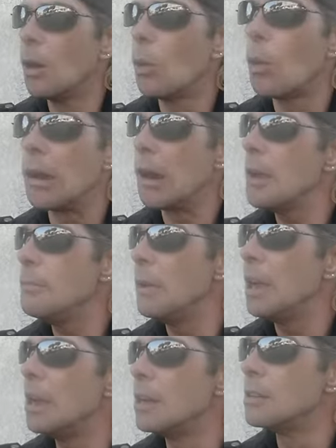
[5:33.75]
What I
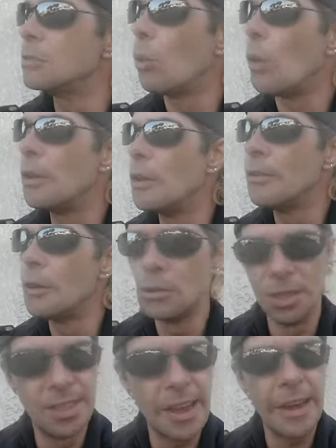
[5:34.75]
mean is one of
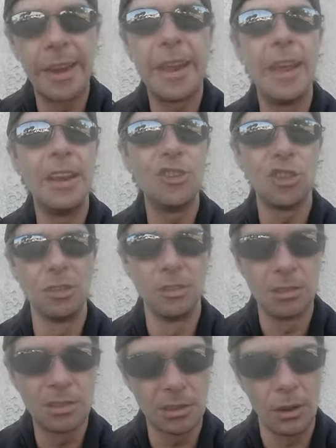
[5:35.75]
those
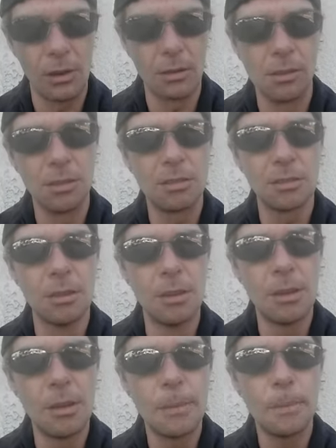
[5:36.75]
dedication songs.
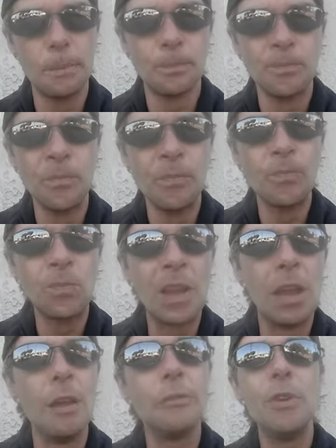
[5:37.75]

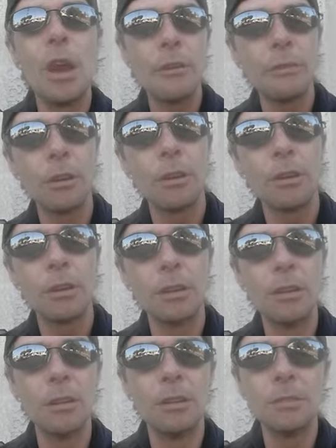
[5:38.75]
If you ever,
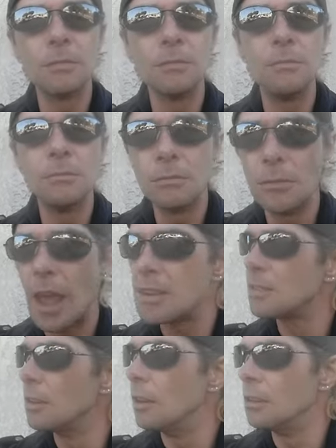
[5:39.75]

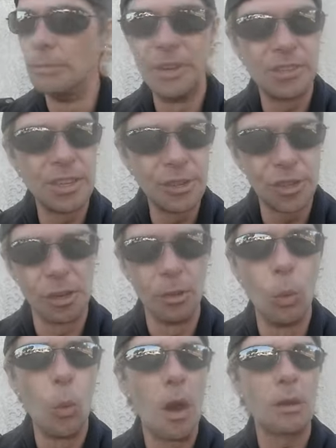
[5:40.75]
as a
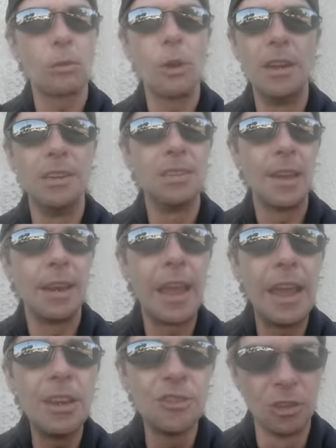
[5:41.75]
musician, want to write a
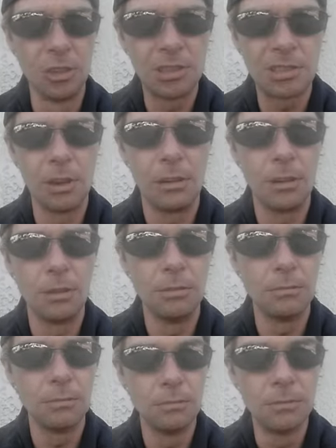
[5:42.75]
dedication
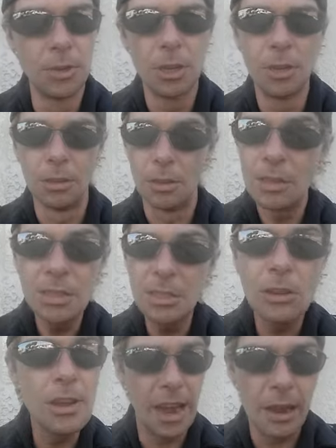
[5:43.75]
song, this
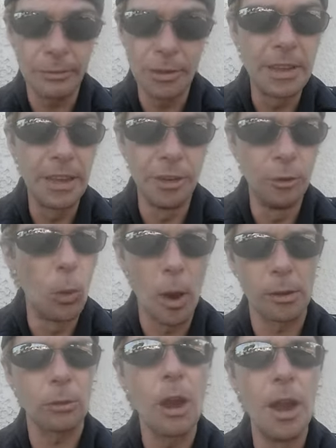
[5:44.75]
is like everything you'd
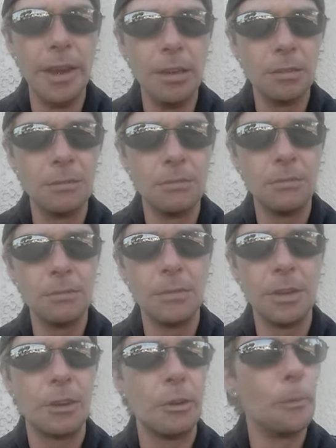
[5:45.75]
want to write,
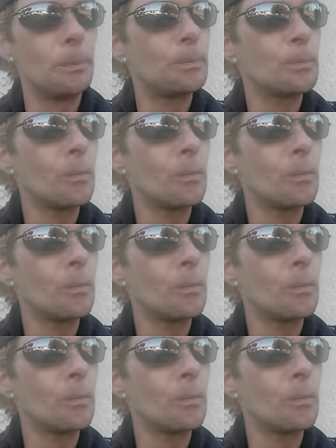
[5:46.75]
you know.